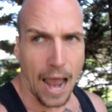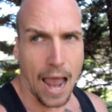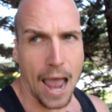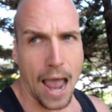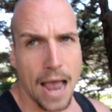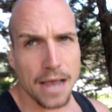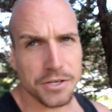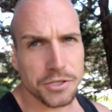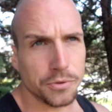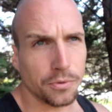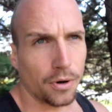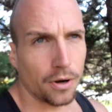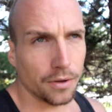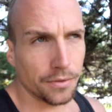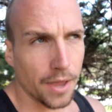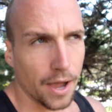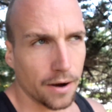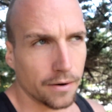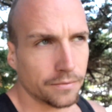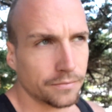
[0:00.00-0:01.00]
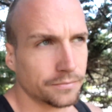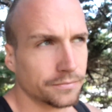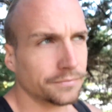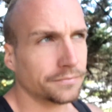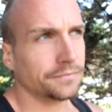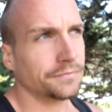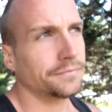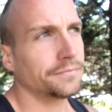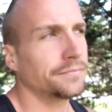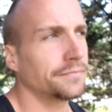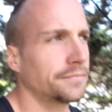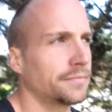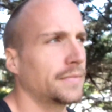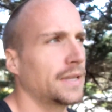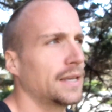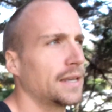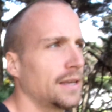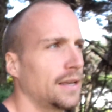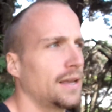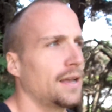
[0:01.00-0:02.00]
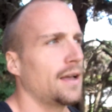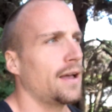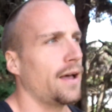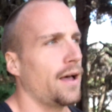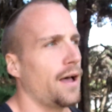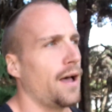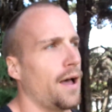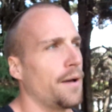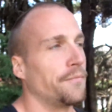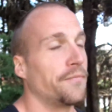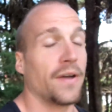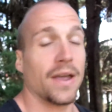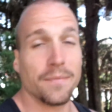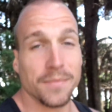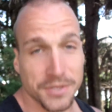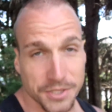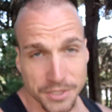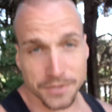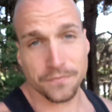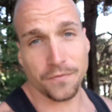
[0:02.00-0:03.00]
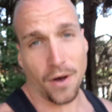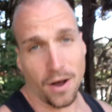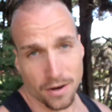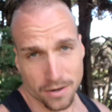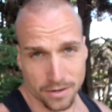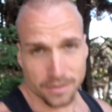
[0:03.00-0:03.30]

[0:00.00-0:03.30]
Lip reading: as you all know. I'm famous as fuck.